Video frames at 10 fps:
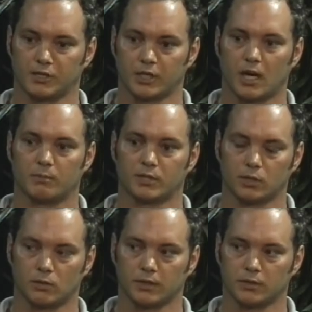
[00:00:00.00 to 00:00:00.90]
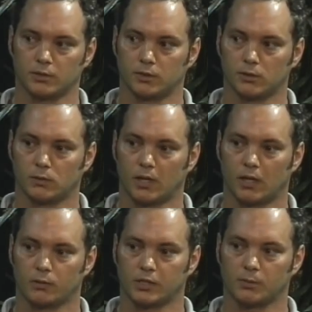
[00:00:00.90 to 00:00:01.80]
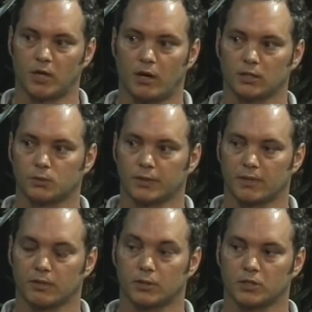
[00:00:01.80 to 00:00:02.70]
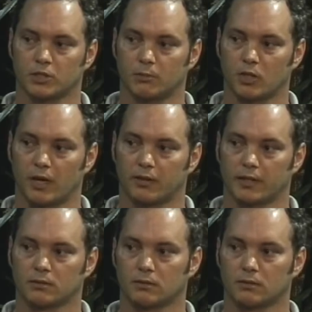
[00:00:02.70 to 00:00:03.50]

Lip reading: job is going to do response whenever there's a ship grounding.